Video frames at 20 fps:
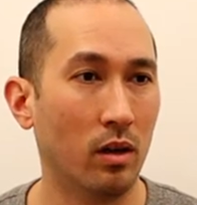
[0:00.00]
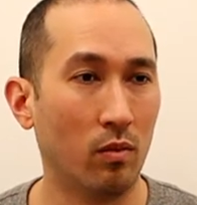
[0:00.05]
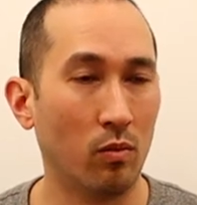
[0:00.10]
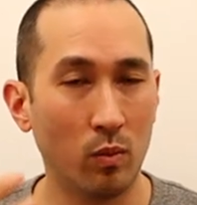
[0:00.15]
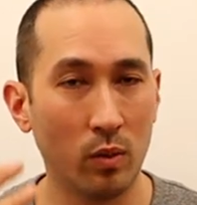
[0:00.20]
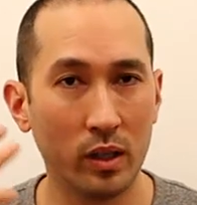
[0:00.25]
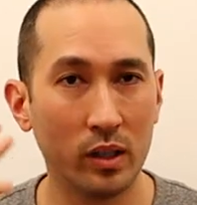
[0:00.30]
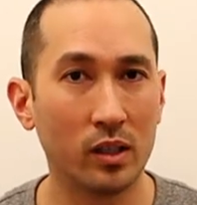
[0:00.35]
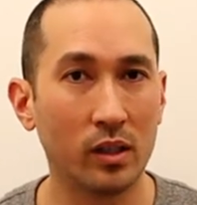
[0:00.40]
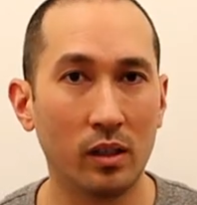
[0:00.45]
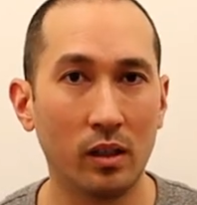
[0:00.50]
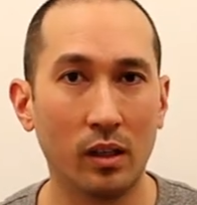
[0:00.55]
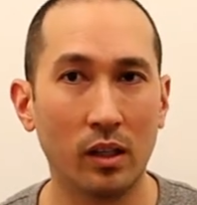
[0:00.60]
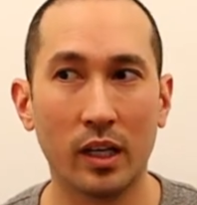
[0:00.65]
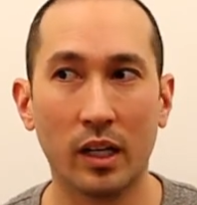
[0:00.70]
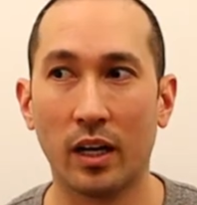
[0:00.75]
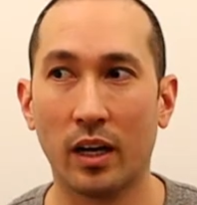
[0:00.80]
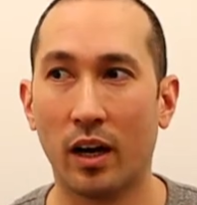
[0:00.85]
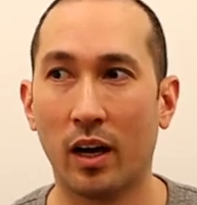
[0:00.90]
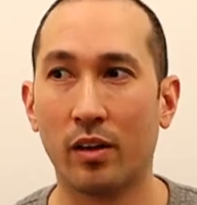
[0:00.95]

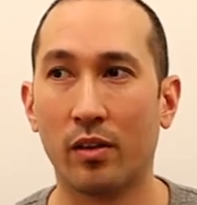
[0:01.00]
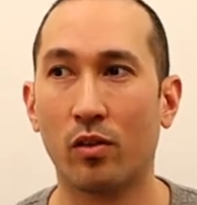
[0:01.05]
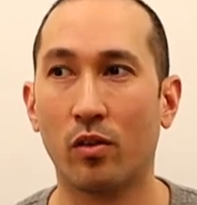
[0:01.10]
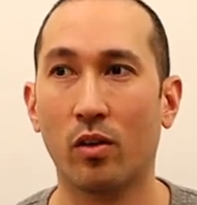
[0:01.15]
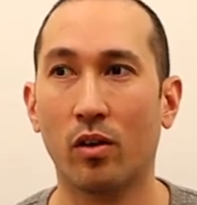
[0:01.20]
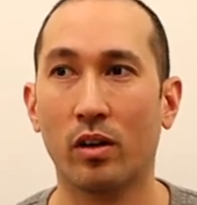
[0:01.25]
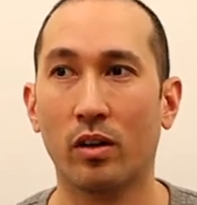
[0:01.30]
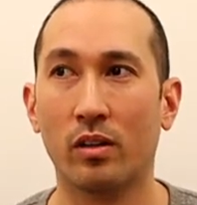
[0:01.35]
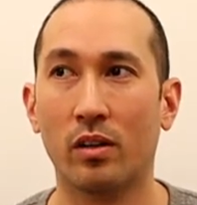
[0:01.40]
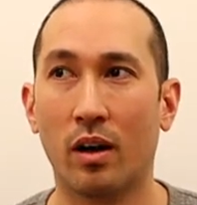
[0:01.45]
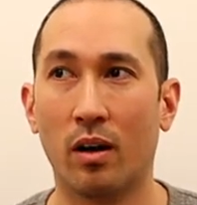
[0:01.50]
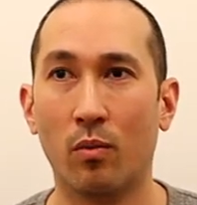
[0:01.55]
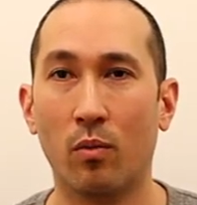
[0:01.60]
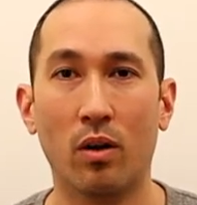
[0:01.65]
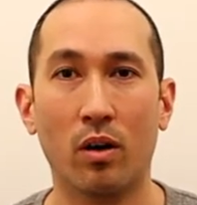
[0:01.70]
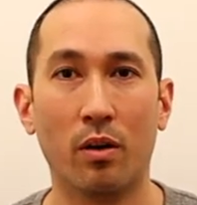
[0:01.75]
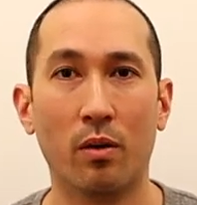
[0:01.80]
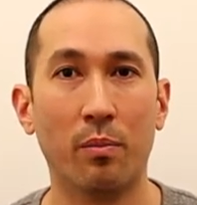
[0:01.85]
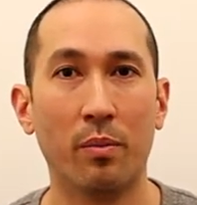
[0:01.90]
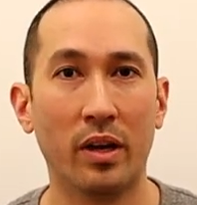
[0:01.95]
originally I thought I
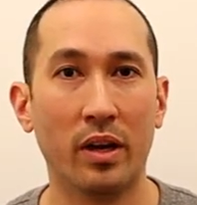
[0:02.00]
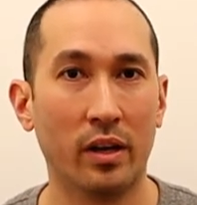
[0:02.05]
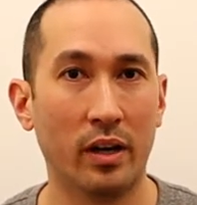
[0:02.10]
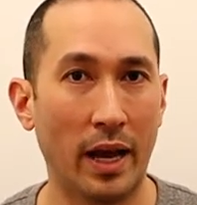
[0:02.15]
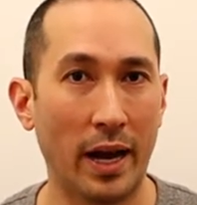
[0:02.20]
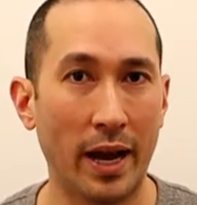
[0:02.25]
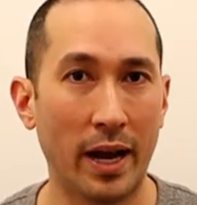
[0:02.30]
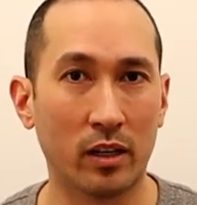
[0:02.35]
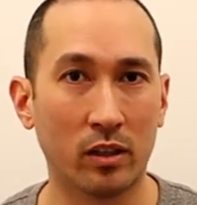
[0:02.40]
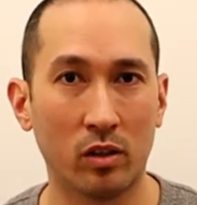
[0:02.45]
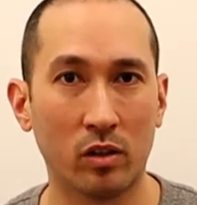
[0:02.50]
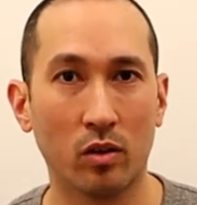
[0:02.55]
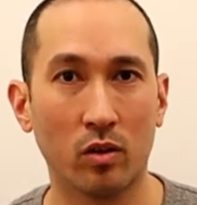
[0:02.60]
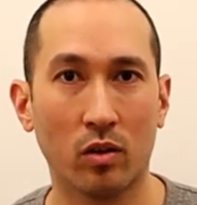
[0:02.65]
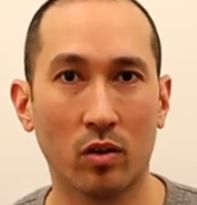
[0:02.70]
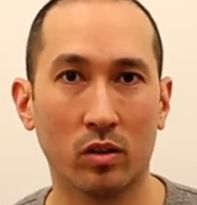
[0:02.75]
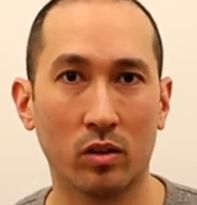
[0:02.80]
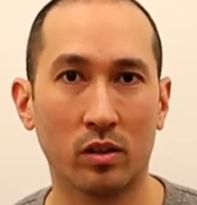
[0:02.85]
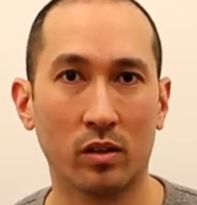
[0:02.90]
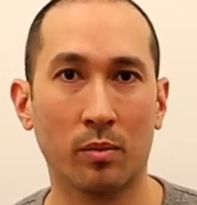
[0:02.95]
wanted to be an
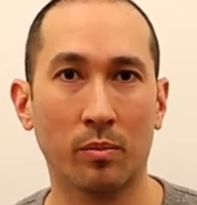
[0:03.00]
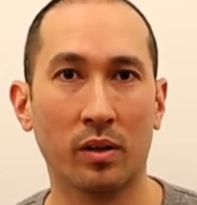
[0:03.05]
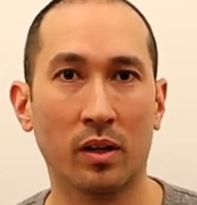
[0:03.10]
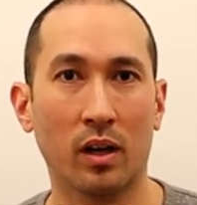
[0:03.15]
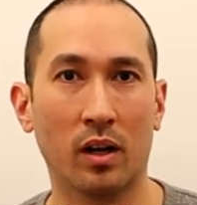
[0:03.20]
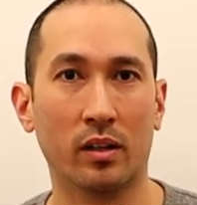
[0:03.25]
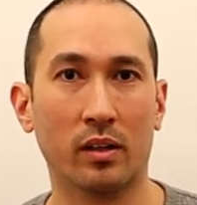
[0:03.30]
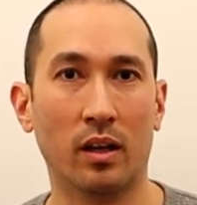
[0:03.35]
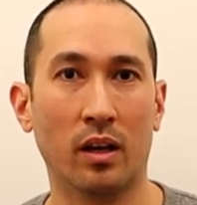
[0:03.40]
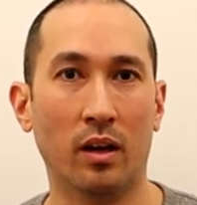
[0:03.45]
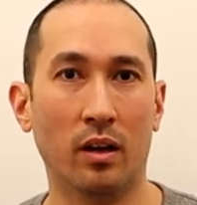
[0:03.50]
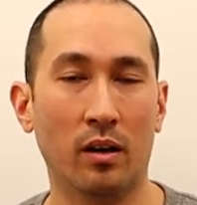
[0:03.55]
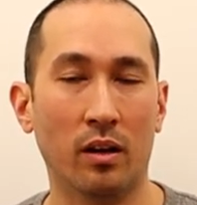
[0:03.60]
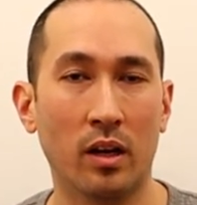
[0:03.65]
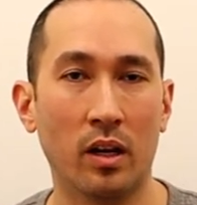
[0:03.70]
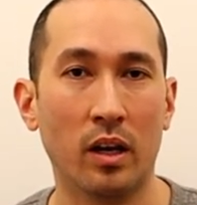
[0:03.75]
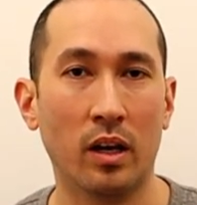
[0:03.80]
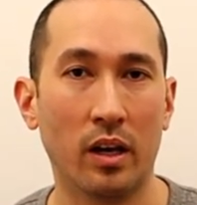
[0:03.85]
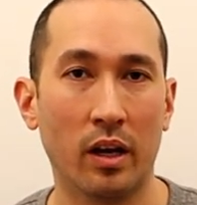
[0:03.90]
actor or something like that.